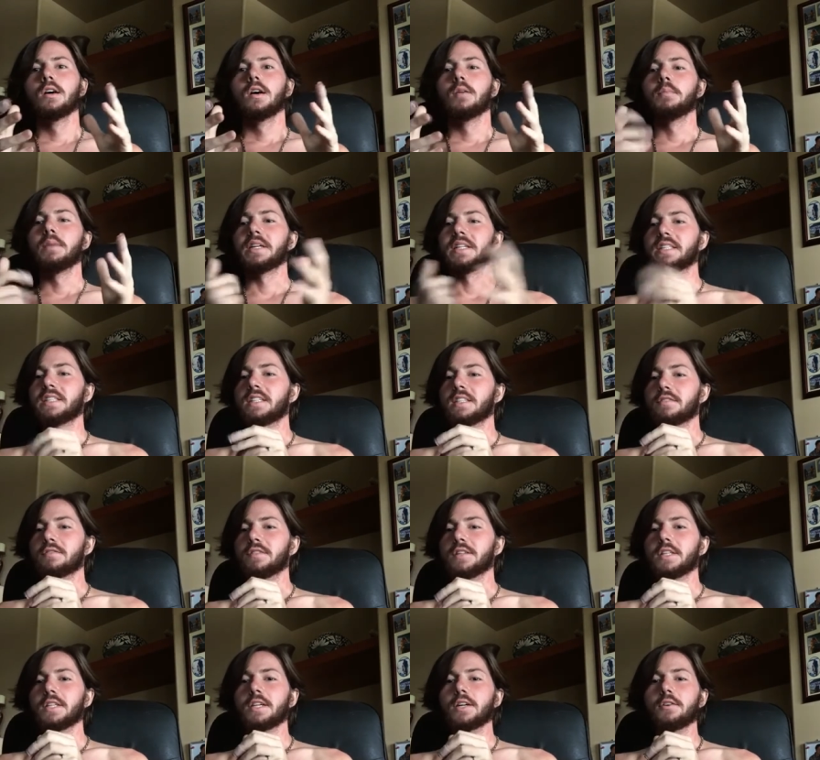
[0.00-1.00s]
making this
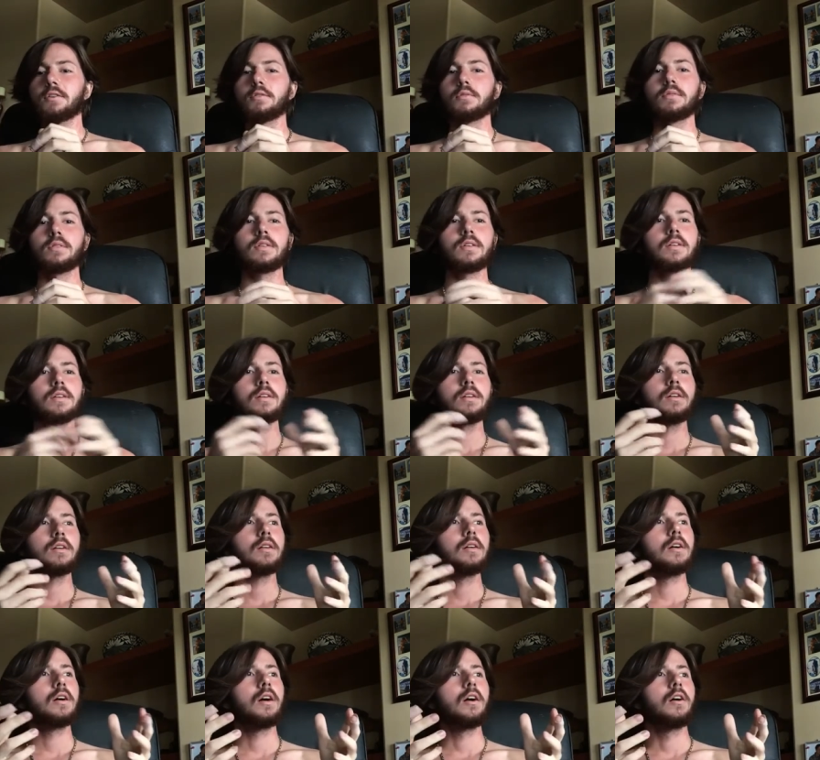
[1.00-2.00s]
video,
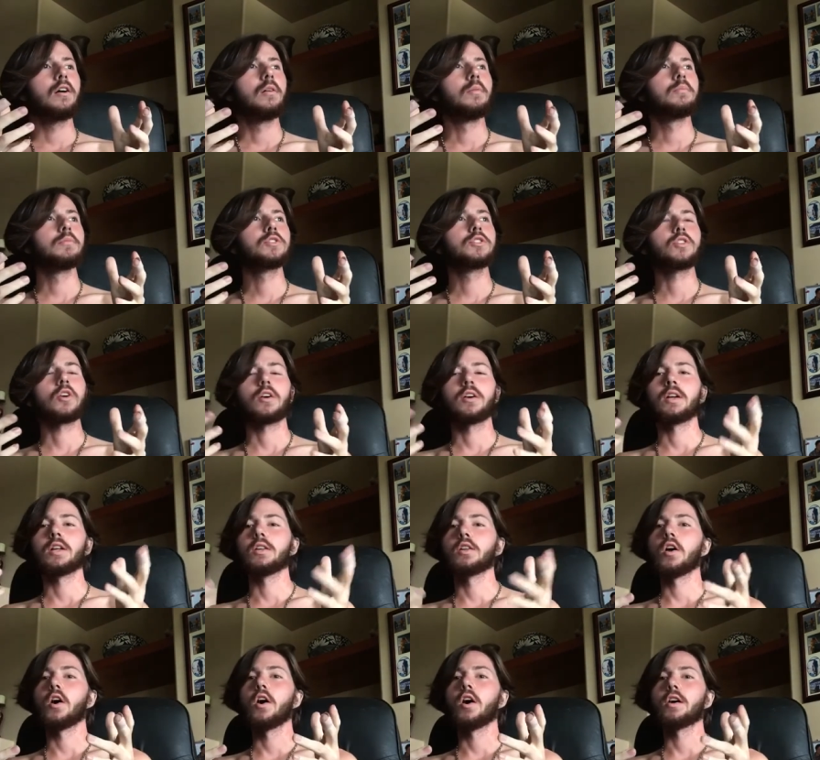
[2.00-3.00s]
um, starting a
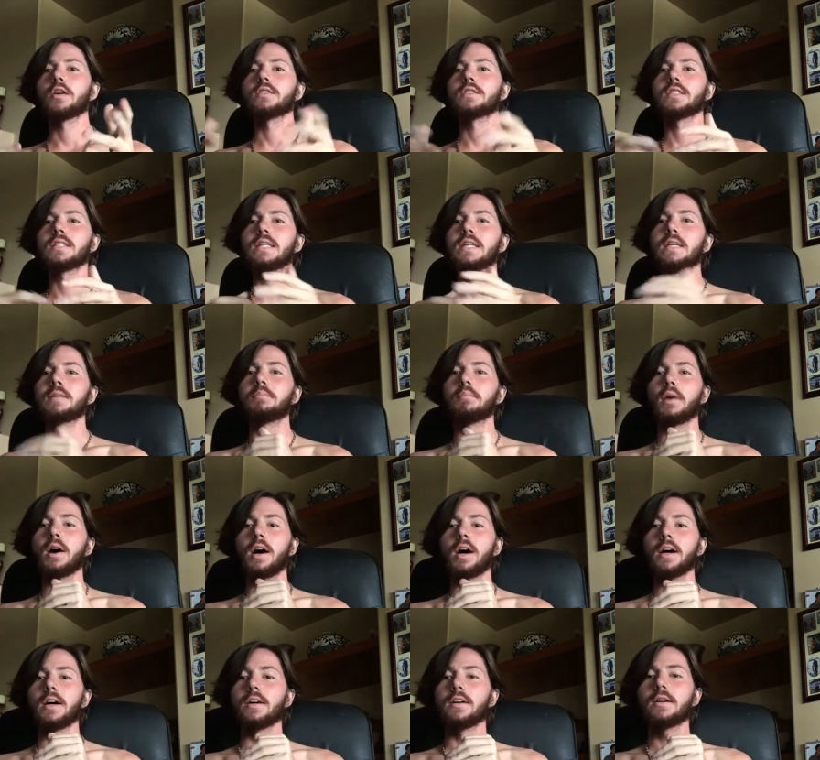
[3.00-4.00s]
log to keep
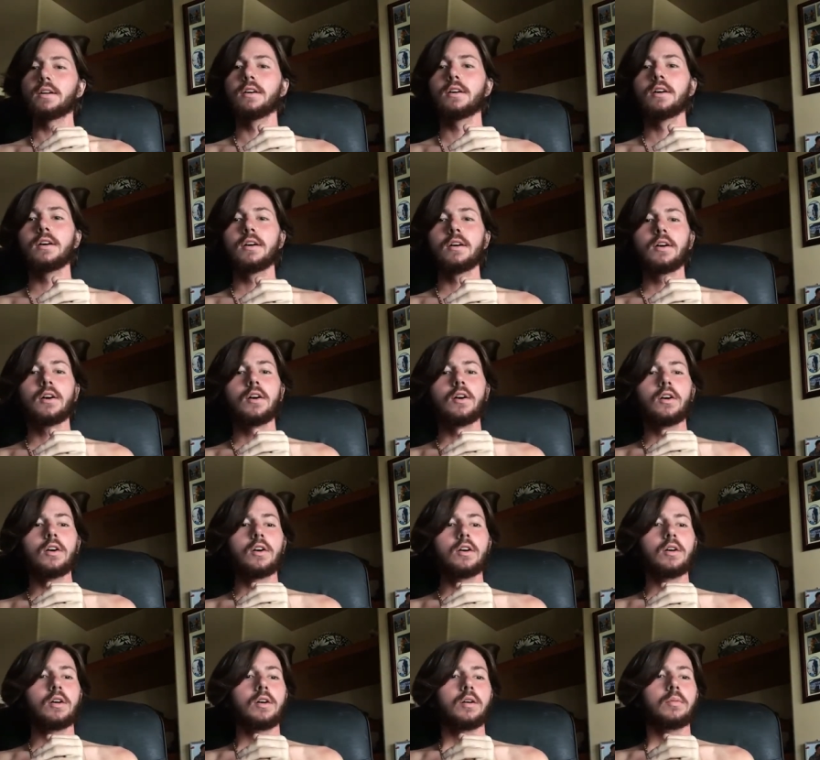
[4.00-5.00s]
my
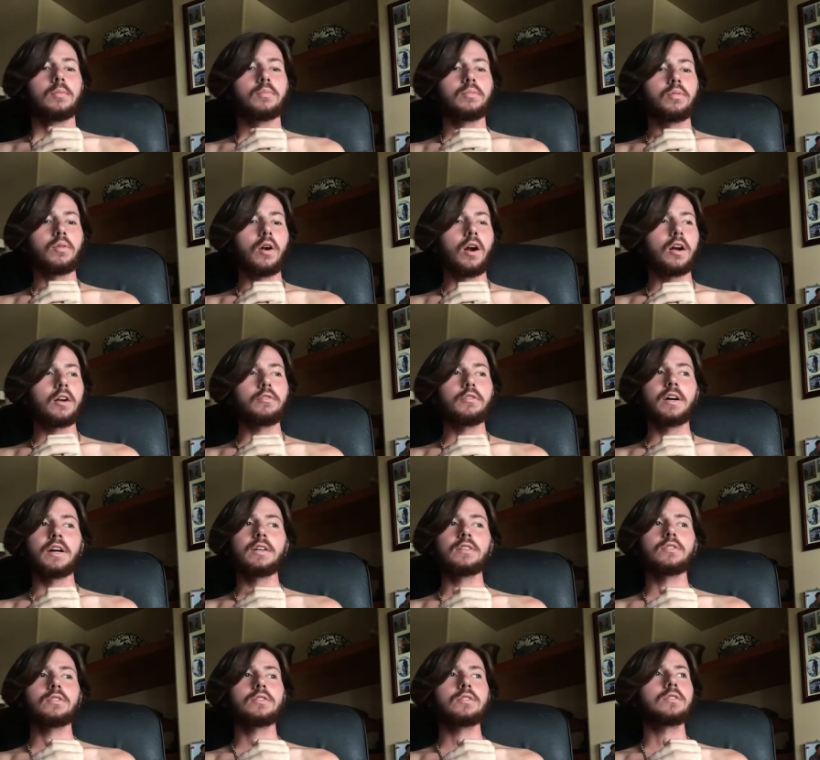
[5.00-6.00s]

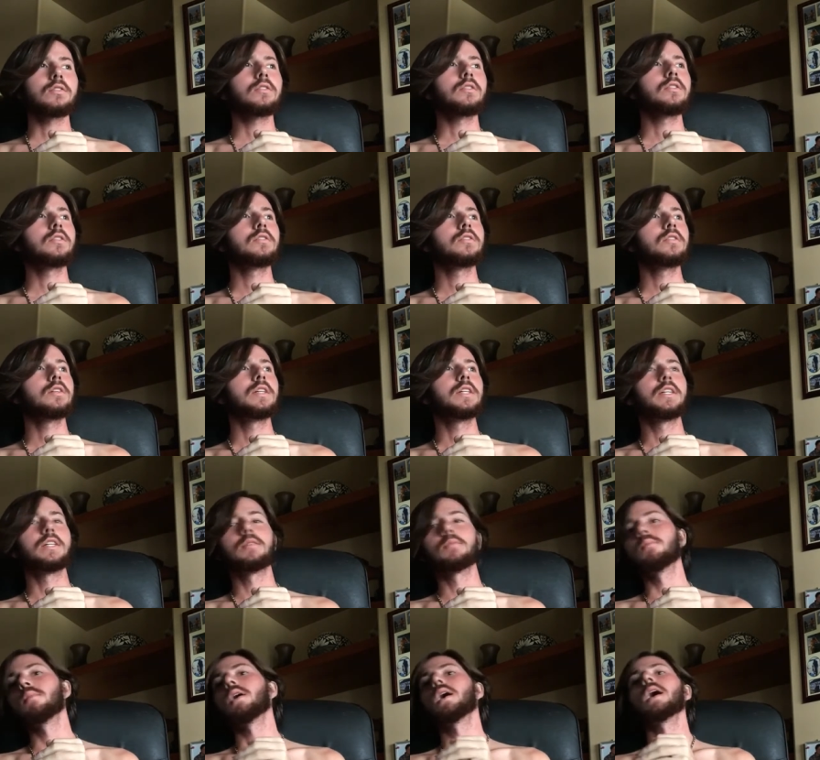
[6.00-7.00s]
progress
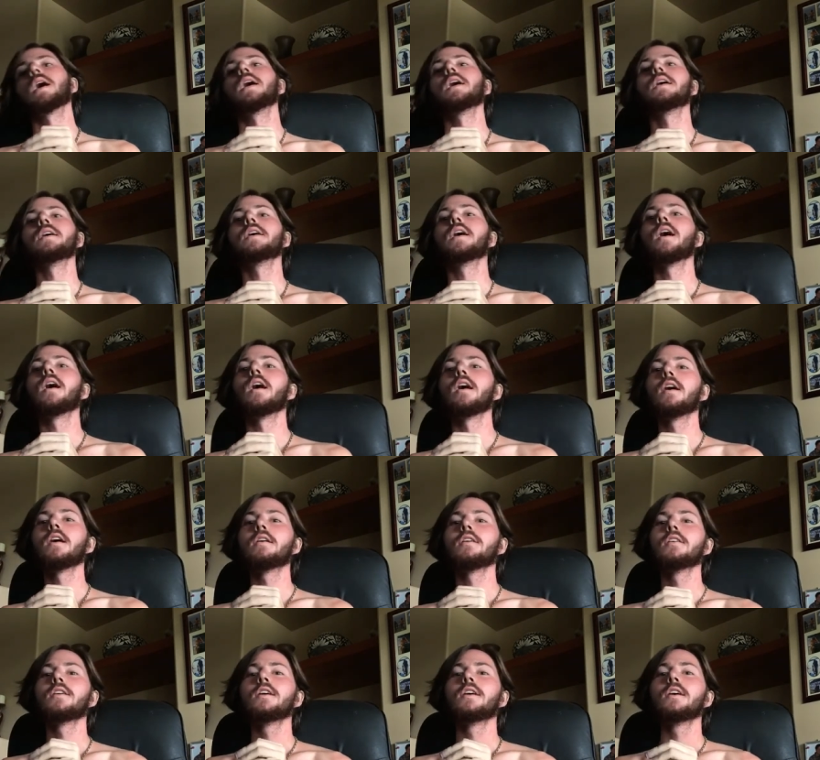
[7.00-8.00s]
in my uh,
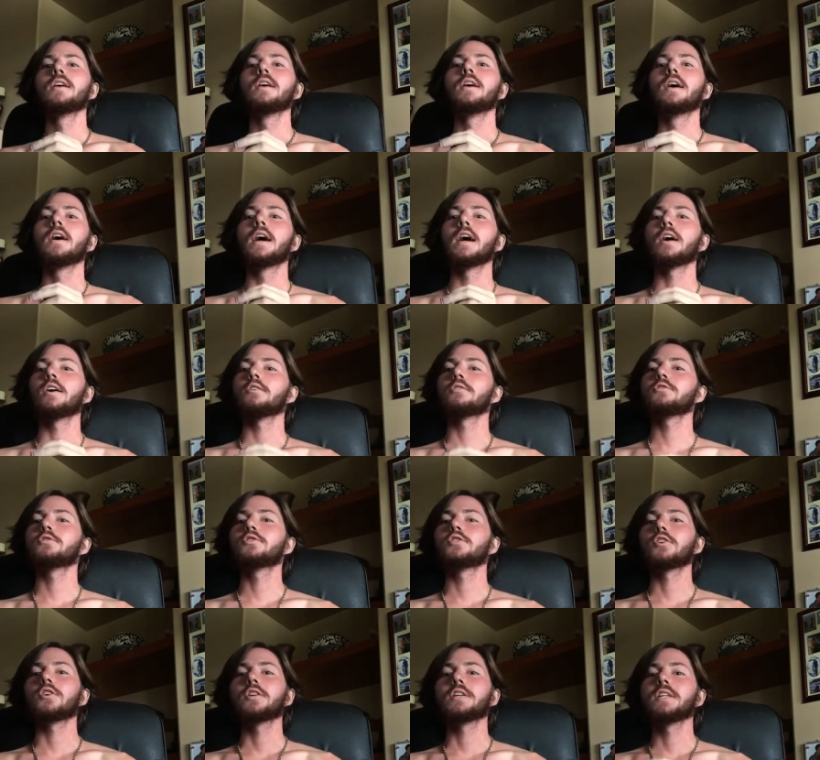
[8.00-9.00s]
health
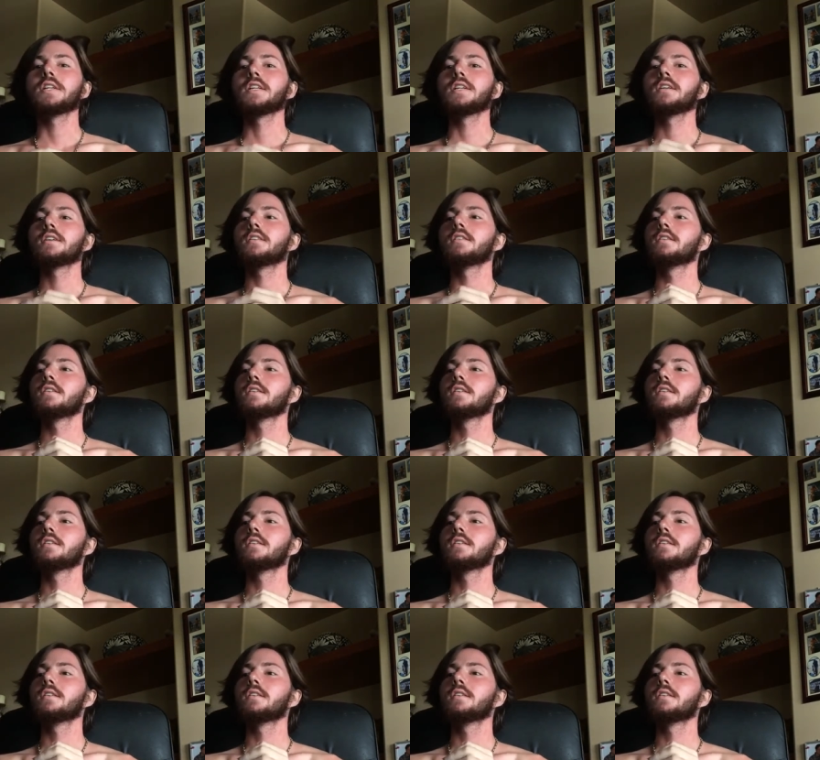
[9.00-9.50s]
journey